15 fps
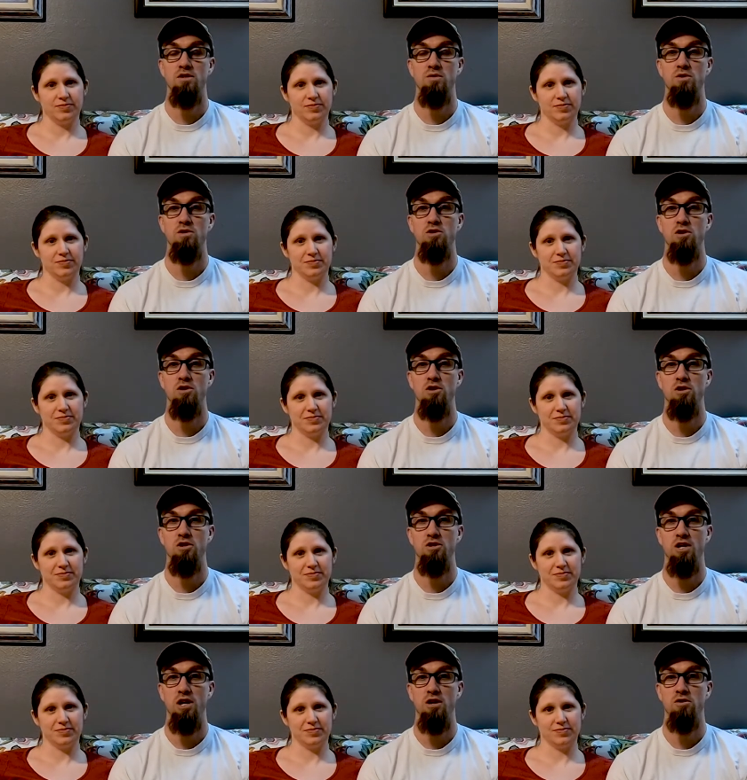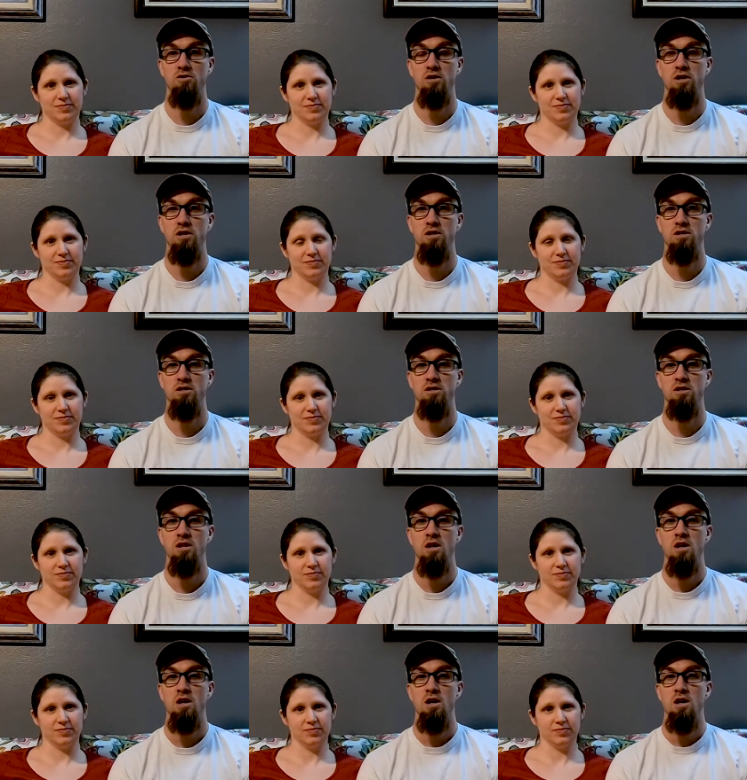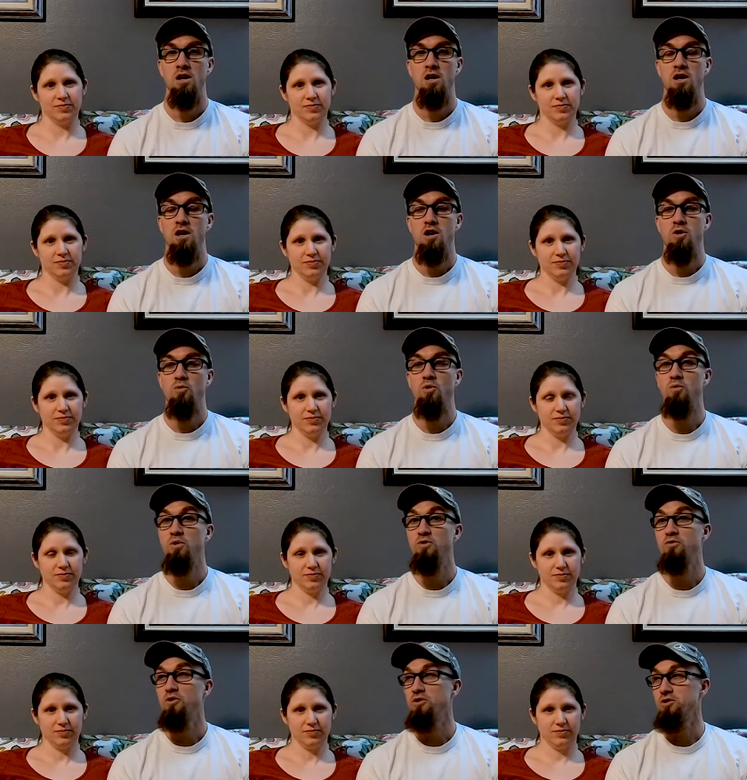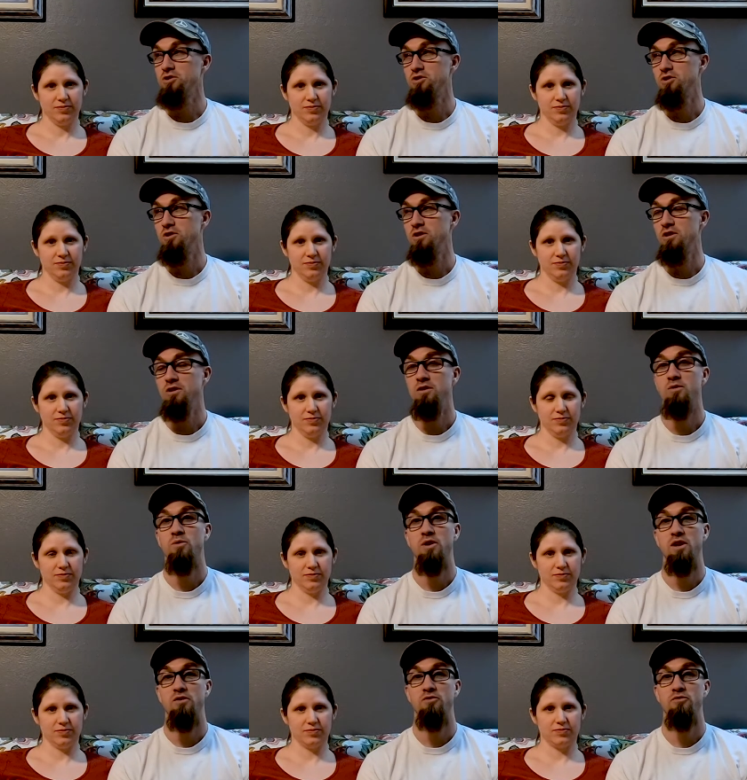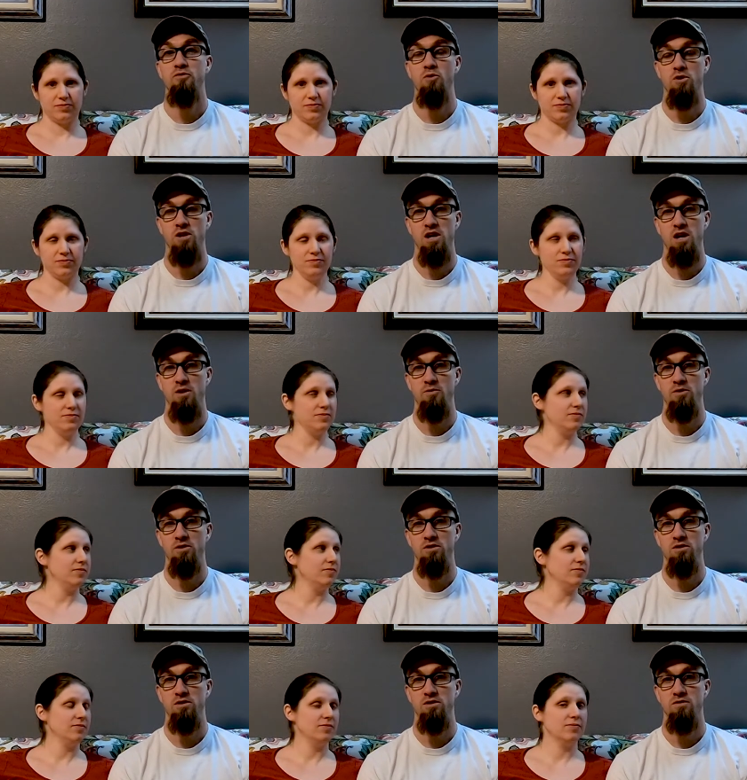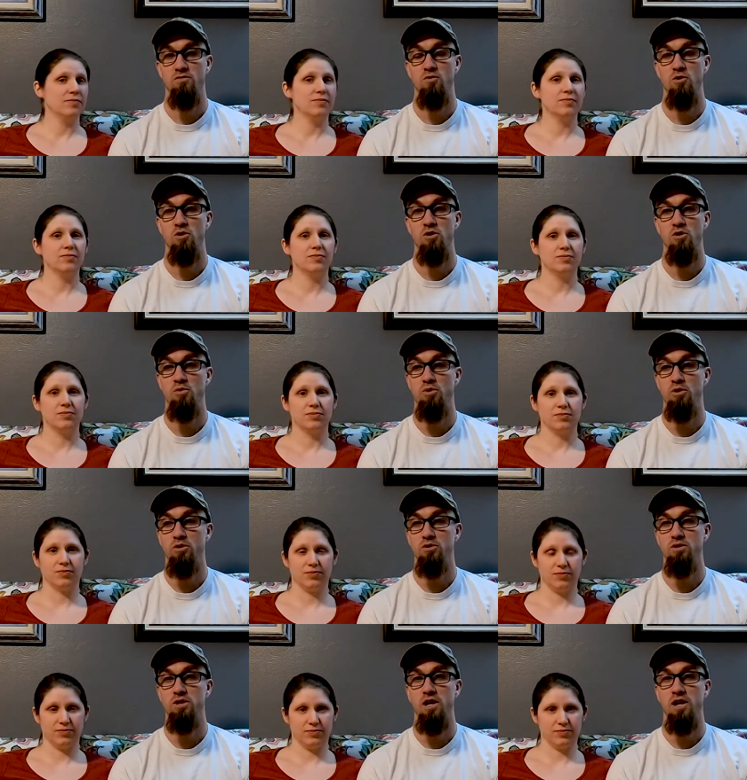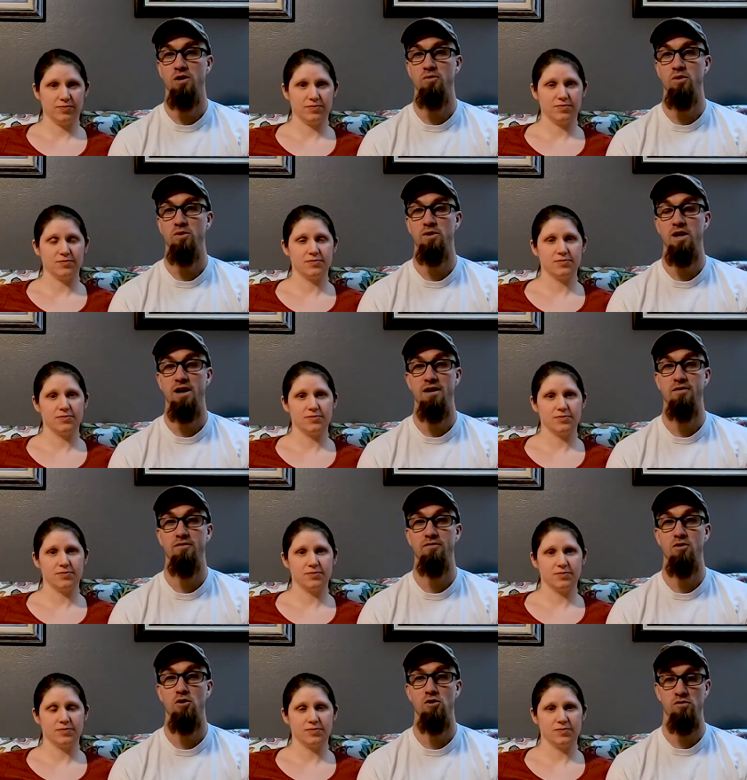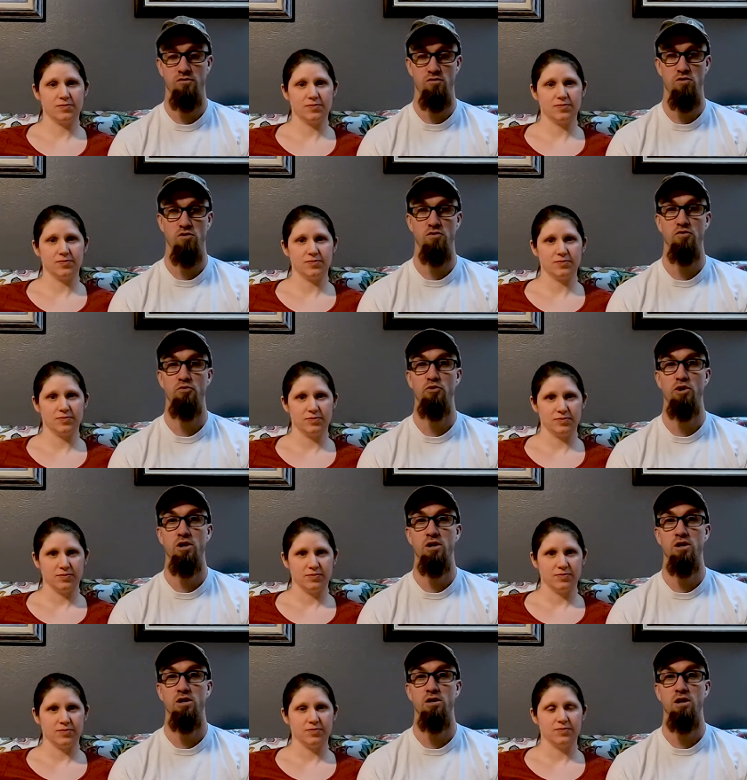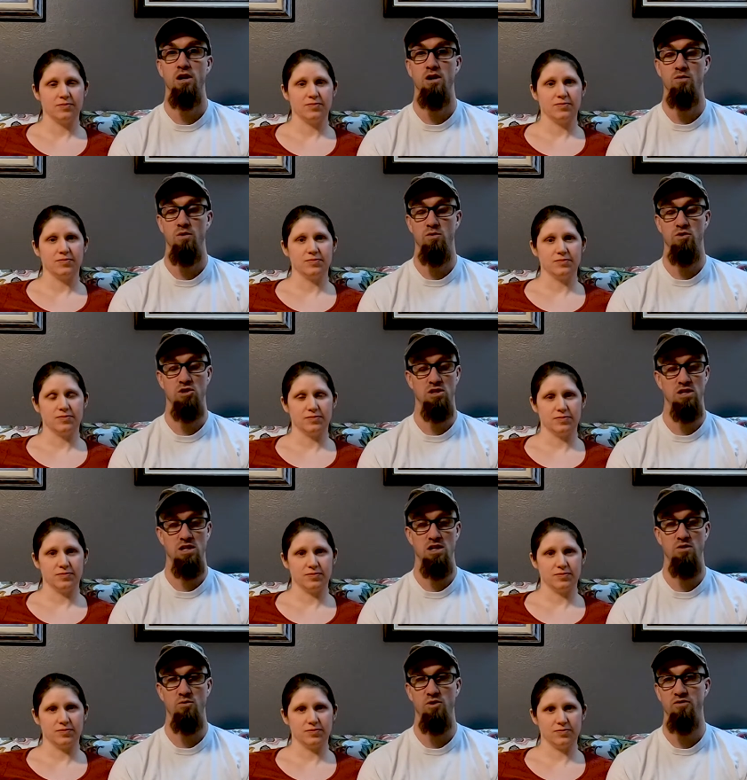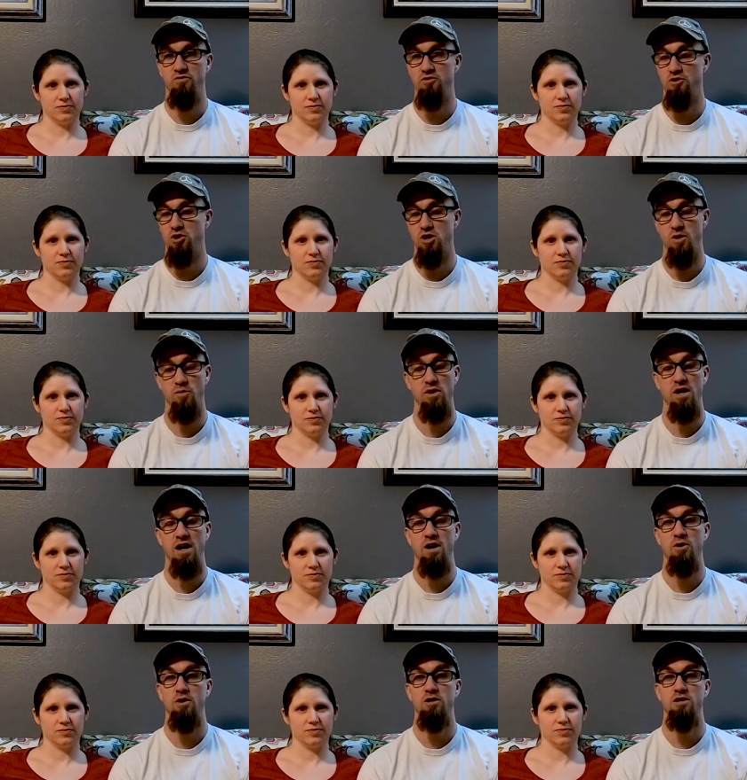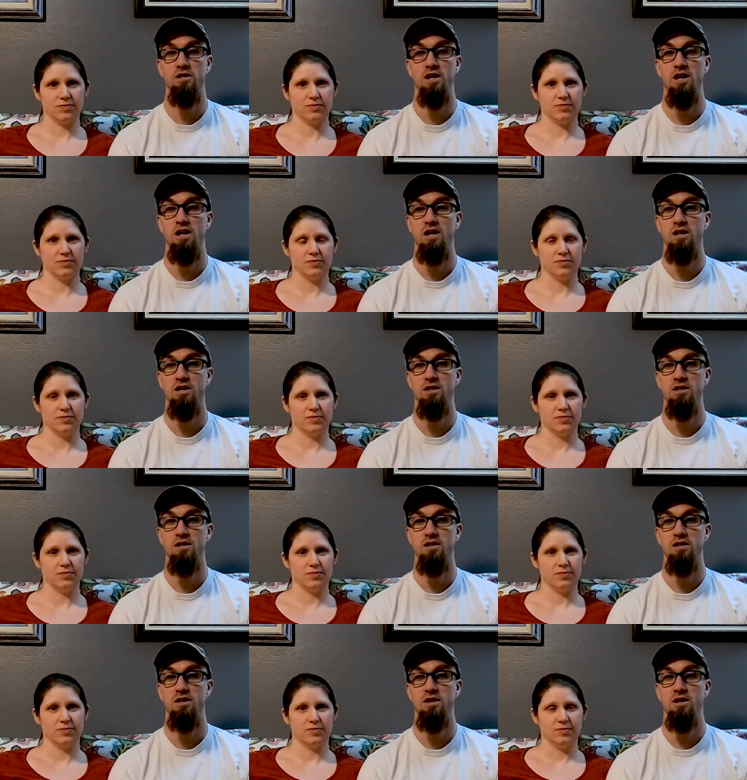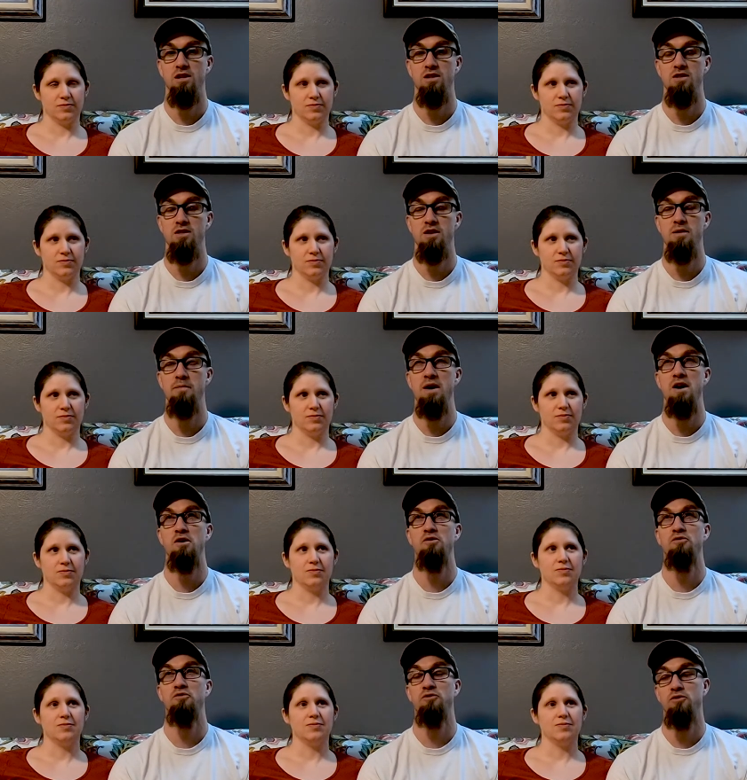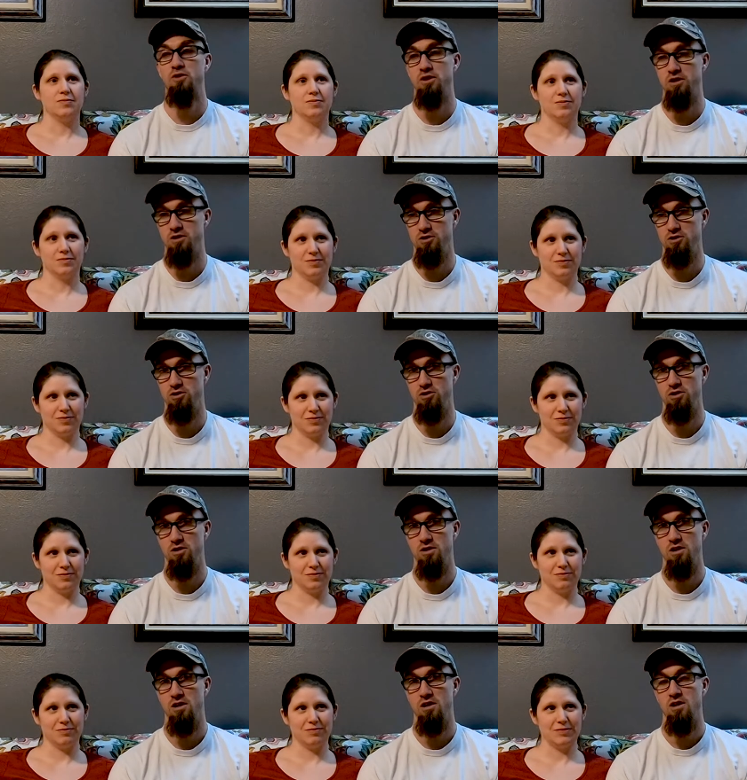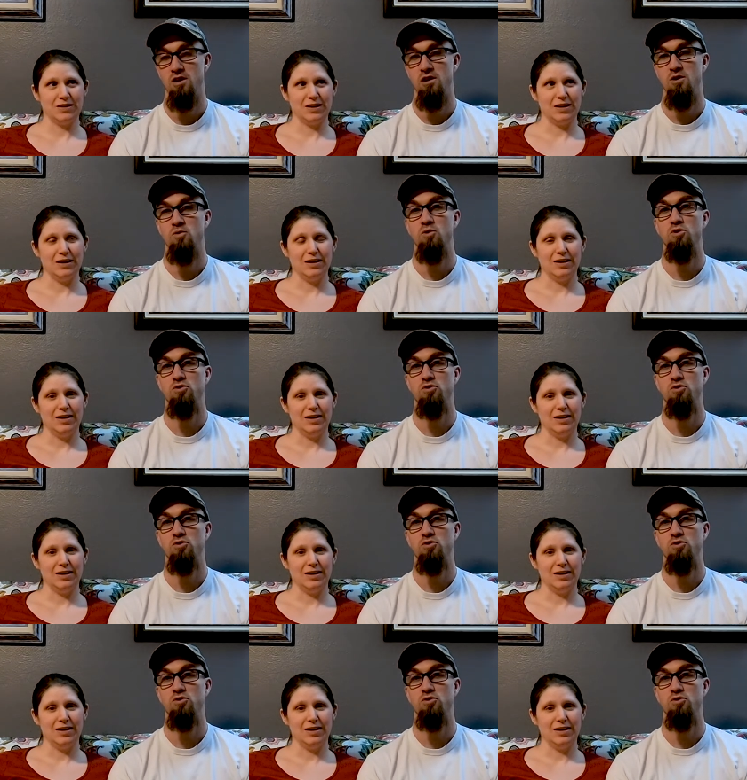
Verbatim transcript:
Speaker 1: we started our channel is when we first started, we have four cameras. Four GoPros, and we would have all four of them running, and we would just let them run for a couple hours, and the amount of footage was